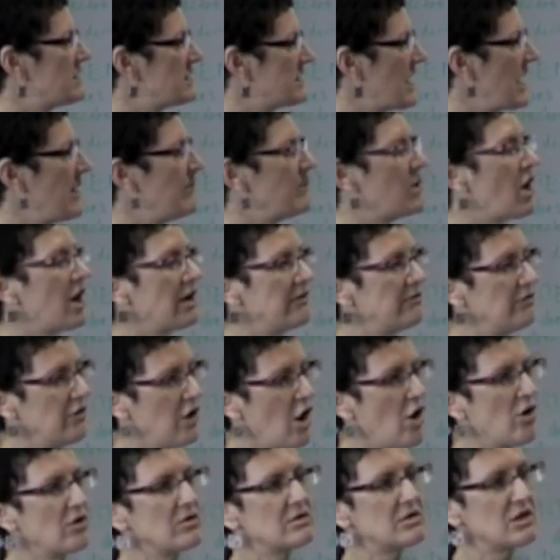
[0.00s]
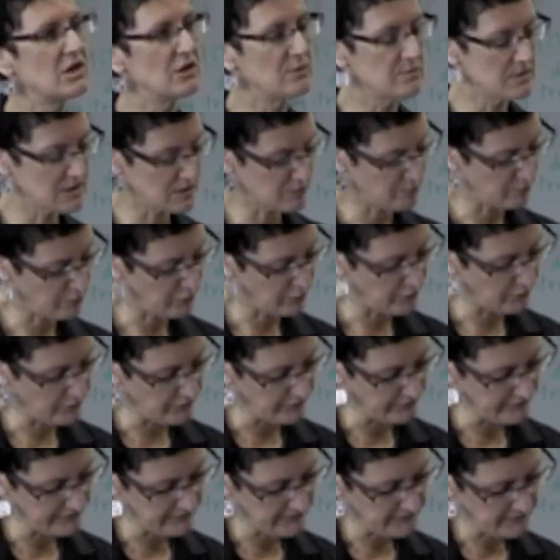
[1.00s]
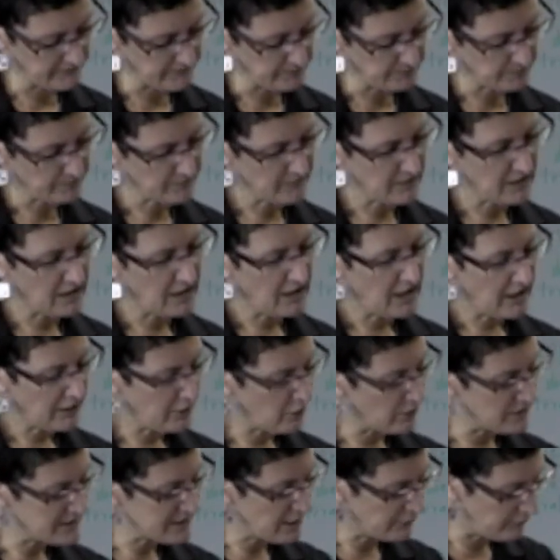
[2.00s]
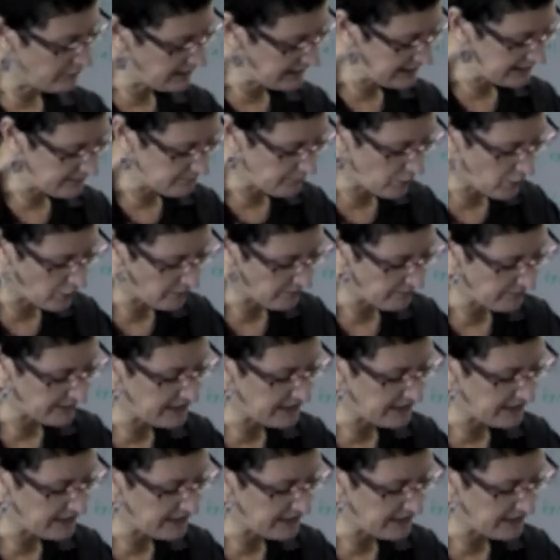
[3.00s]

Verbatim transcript: the same kind of long-term support. There are also really important